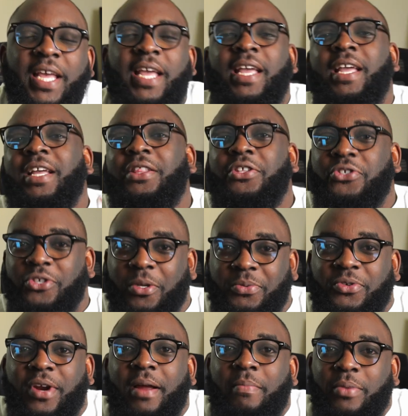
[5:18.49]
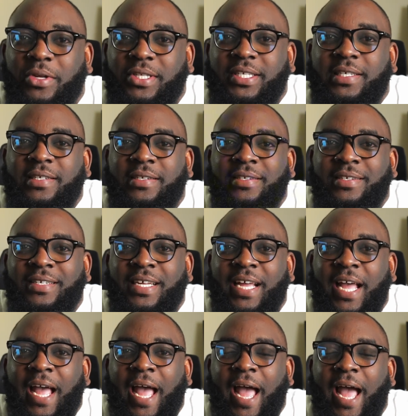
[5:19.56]
Hit the subscribe button
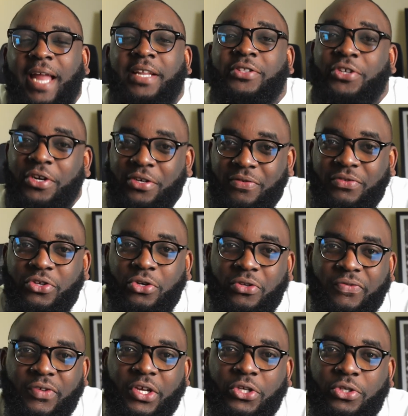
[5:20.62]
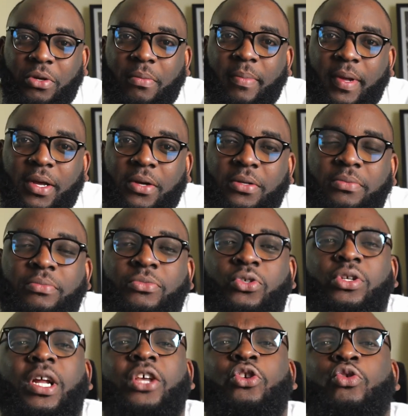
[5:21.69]
and turn on the notification bell so
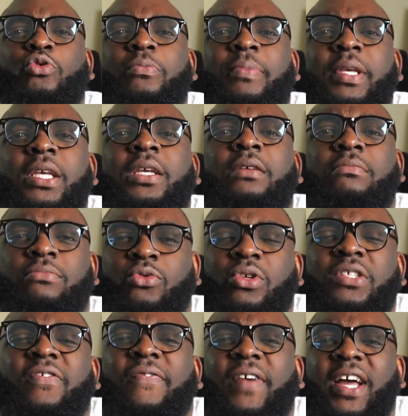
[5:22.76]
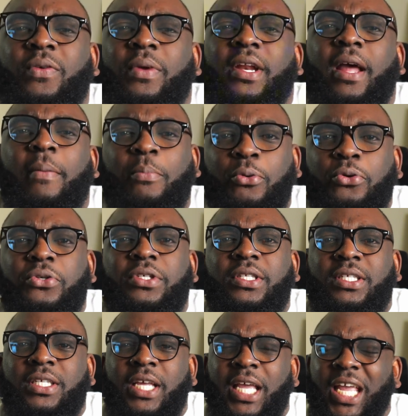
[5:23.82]
that you will be notified when I
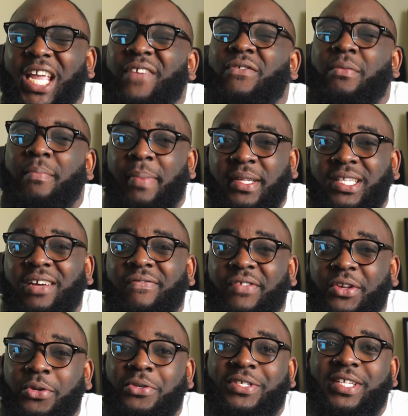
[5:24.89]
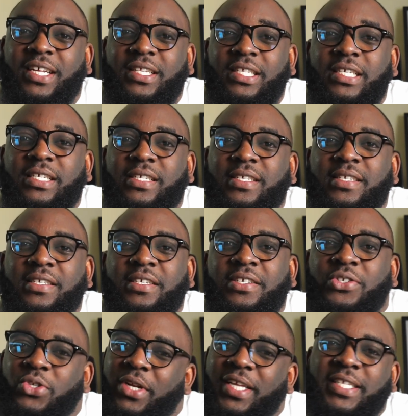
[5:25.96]
post even better videos than this.
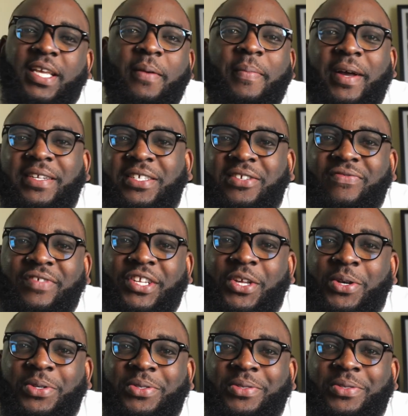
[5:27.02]
So let's get back to the video.